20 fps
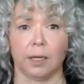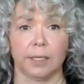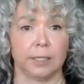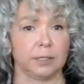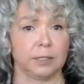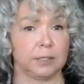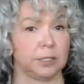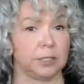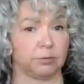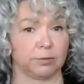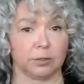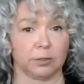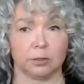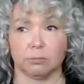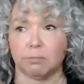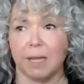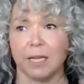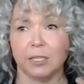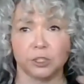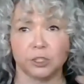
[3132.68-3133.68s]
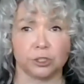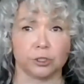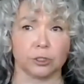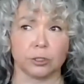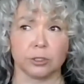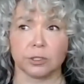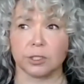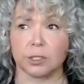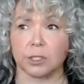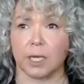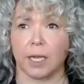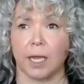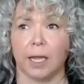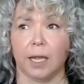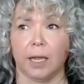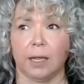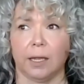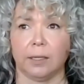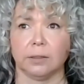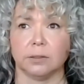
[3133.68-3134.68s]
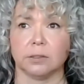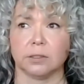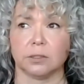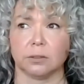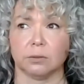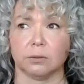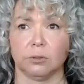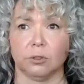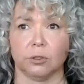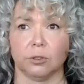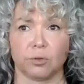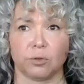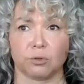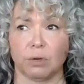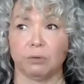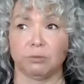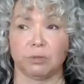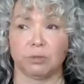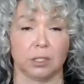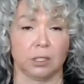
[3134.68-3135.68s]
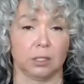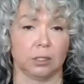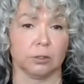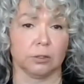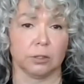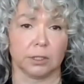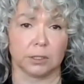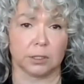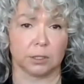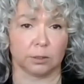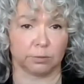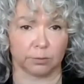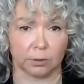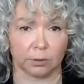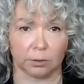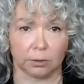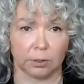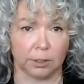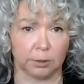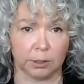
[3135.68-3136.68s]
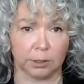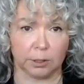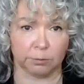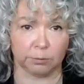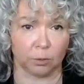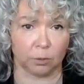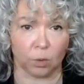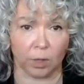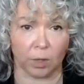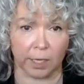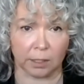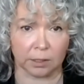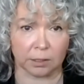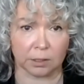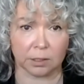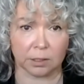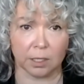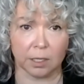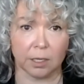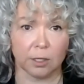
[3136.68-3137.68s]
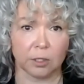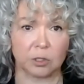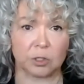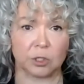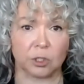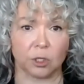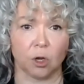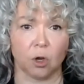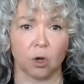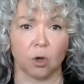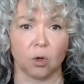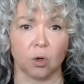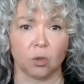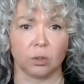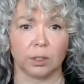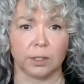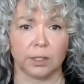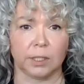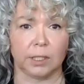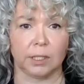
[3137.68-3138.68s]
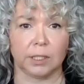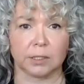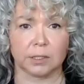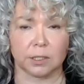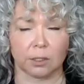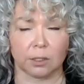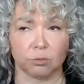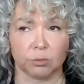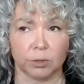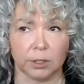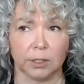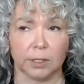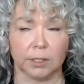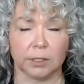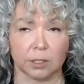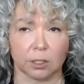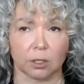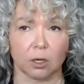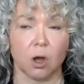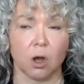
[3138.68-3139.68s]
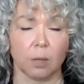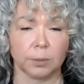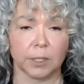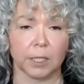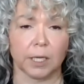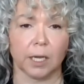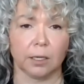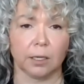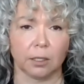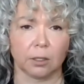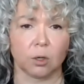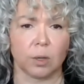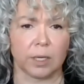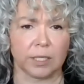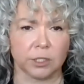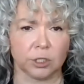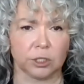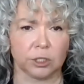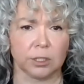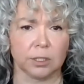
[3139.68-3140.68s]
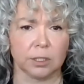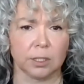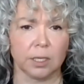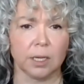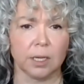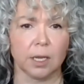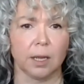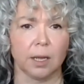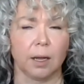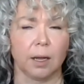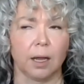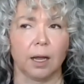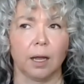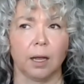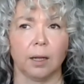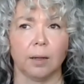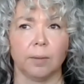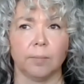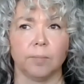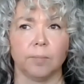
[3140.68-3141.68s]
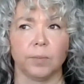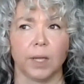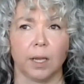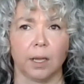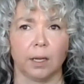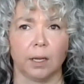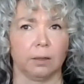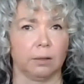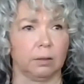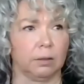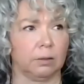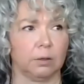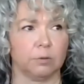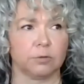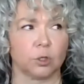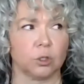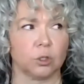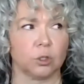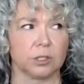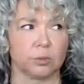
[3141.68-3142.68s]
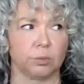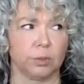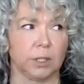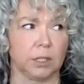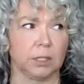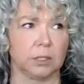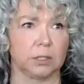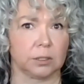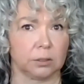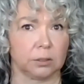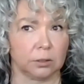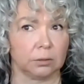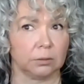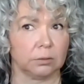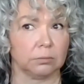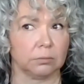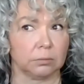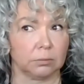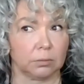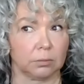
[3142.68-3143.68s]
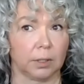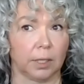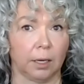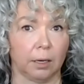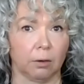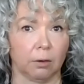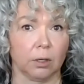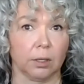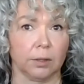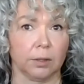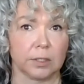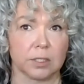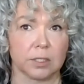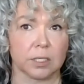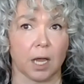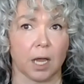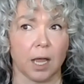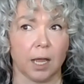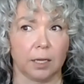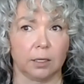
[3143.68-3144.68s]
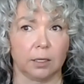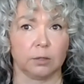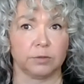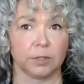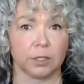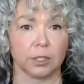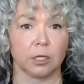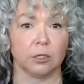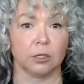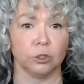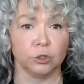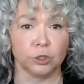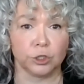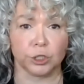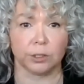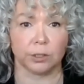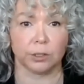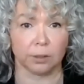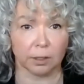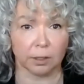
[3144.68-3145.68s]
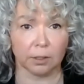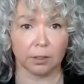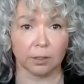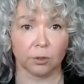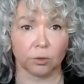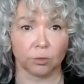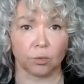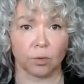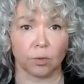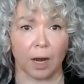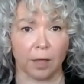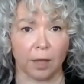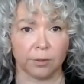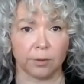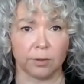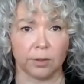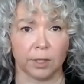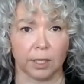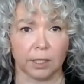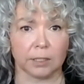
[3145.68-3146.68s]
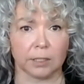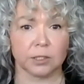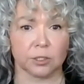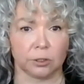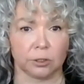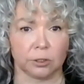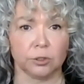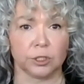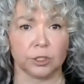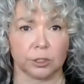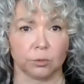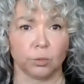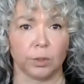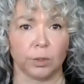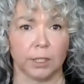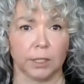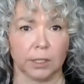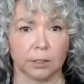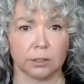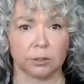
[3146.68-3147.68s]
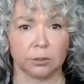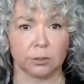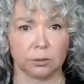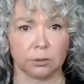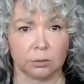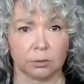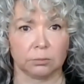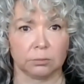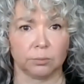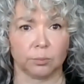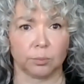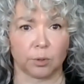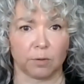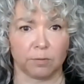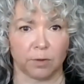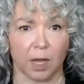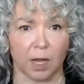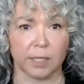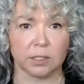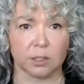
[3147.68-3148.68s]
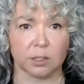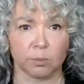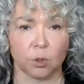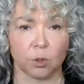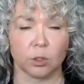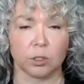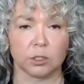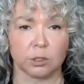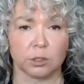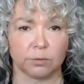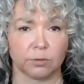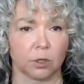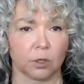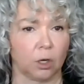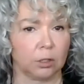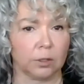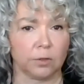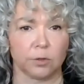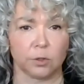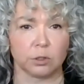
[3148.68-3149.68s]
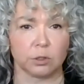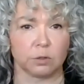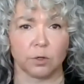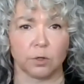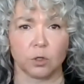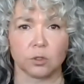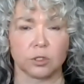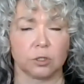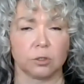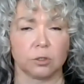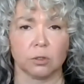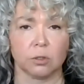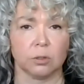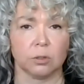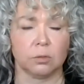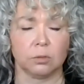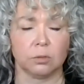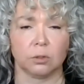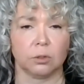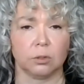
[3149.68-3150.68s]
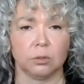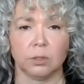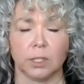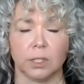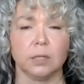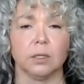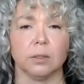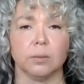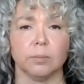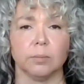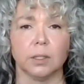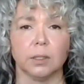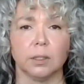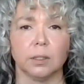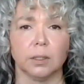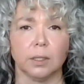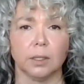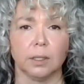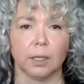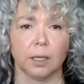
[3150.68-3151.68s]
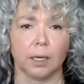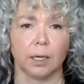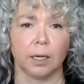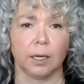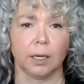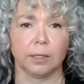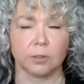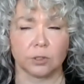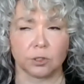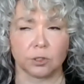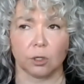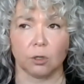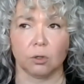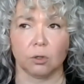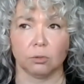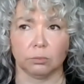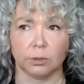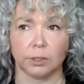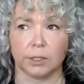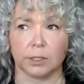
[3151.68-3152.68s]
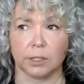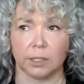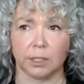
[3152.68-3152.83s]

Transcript: in different measures, and throughout the year in different ways. So it's a complicated question, and of course we need to err on the side of inclusion rather than exclusion. We need to provide supports for all of those folks who need them. So